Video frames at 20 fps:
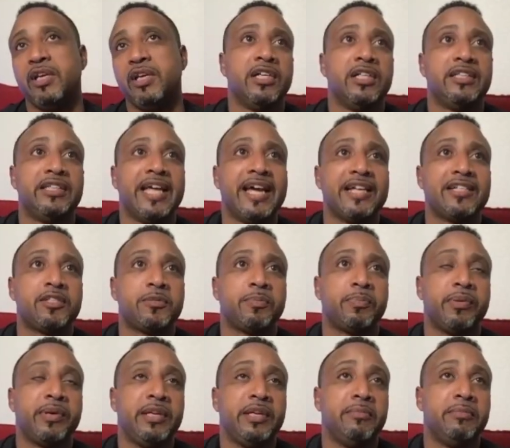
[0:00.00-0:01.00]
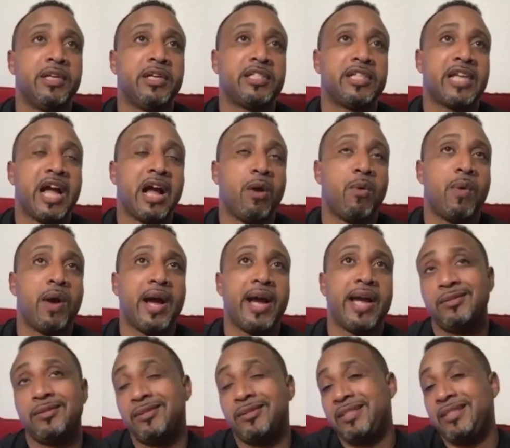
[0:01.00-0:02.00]
That's pretty much how I
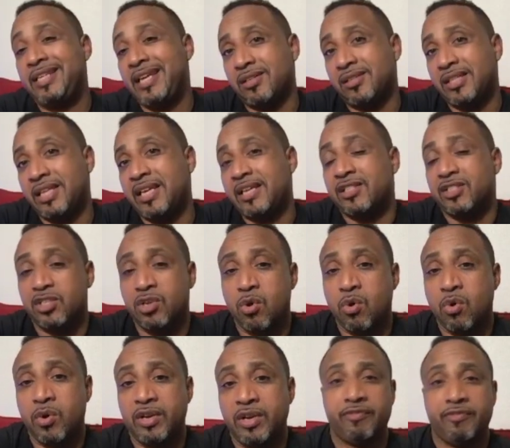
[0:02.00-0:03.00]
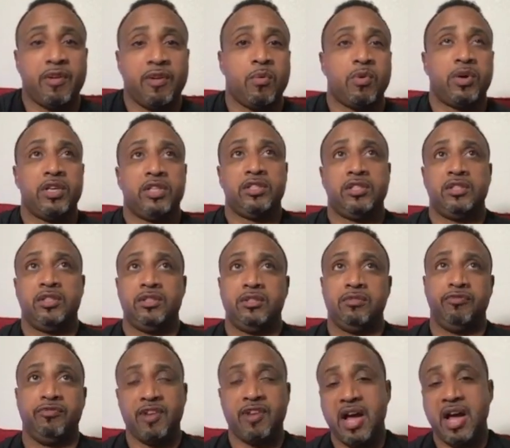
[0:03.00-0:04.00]
get things going if I want to
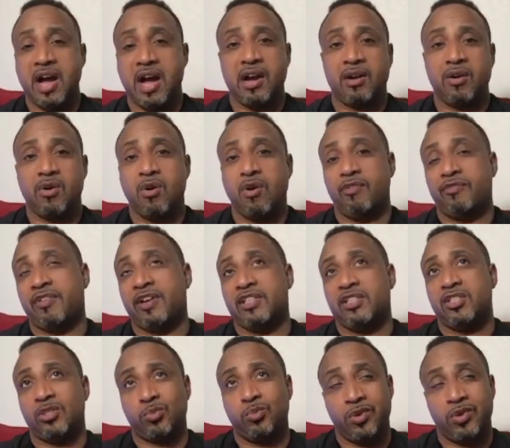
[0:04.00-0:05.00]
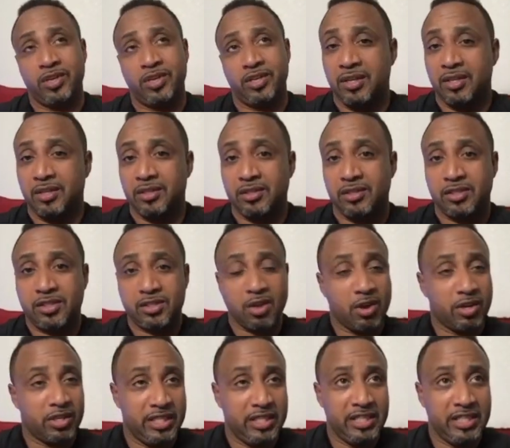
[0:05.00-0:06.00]
vlog or if I just want to start
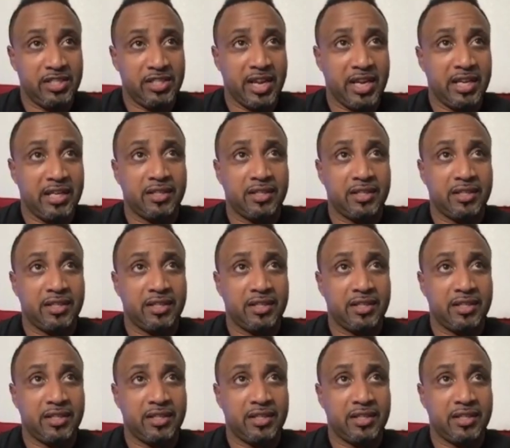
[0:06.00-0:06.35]
DJing.